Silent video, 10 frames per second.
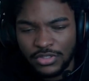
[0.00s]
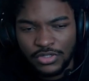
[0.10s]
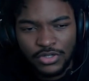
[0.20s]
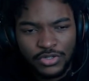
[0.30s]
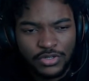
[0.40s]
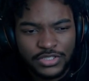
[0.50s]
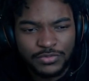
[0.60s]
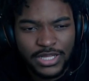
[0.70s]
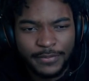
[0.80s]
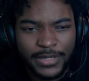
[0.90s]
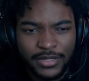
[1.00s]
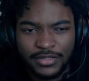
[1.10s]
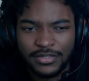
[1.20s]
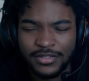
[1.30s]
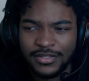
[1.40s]
Hold on. Let's run that back.
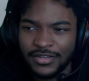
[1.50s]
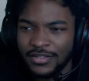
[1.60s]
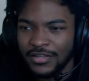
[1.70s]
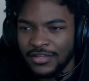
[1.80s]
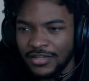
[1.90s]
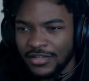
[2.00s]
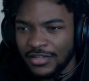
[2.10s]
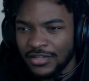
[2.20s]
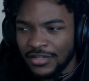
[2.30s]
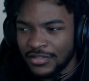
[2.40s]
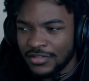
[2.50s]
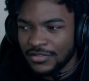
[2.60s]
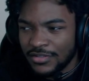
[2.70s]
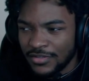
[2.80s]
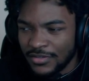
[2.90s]
I got a
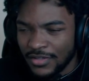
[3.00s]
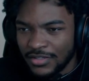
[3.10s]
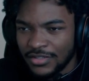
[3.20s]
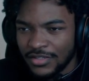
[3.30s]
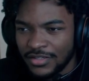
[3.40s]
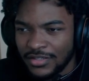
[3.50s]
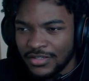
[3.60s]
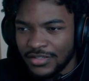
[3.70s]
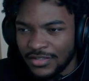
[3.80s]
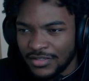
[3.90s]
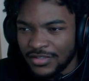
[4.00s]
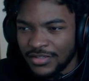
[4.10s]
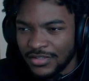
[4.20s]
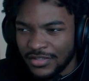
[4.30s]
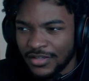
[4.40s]
few questions. I'm that guy, don't
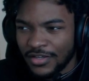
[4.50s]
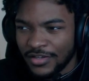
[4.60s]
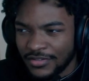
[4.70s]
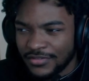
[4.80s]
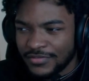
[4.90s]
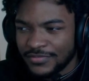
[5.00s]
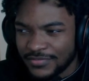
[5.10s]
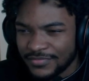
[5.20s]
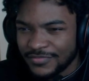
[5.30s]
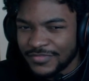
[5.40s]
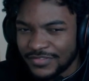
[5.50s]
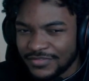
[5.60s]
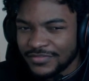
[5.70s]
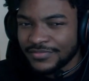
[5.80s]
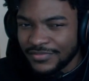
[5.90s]
miss your blessing. Life's too short
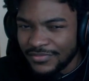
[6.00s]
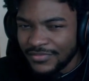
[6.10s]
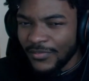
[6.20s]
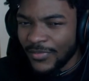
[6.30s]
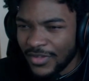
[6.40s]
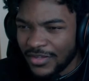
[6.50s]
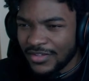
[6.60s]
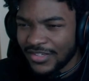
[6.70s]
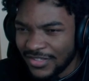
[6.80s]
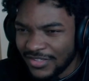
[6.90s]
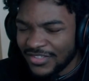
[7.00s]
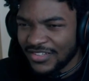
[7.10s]
to be around here stressing. Had so